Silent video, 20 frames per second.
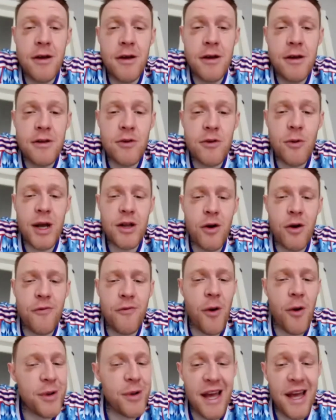way to go
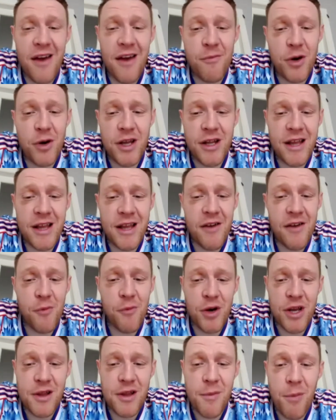forward. They have money
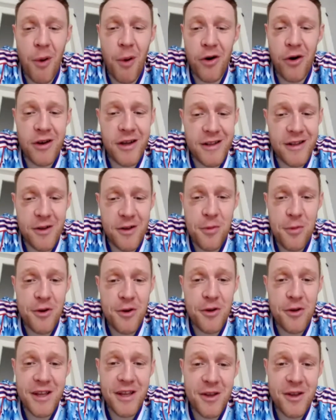to burn, like,
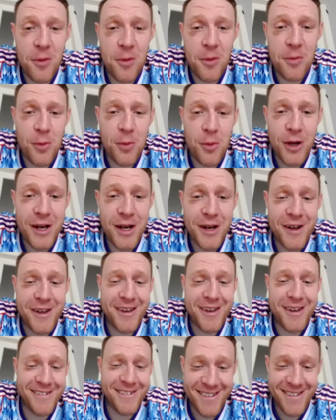not the WWE, like.
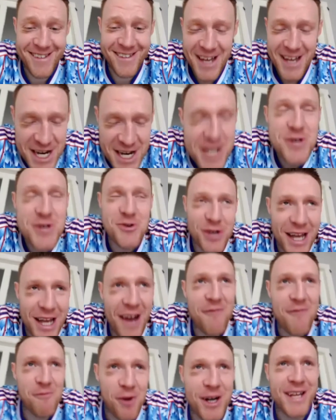They literally
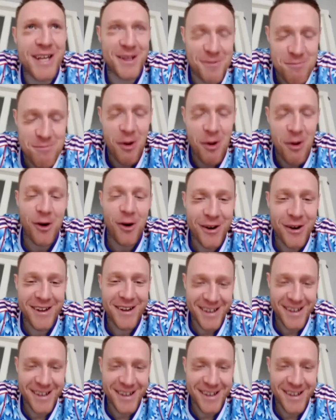have money to burn, like.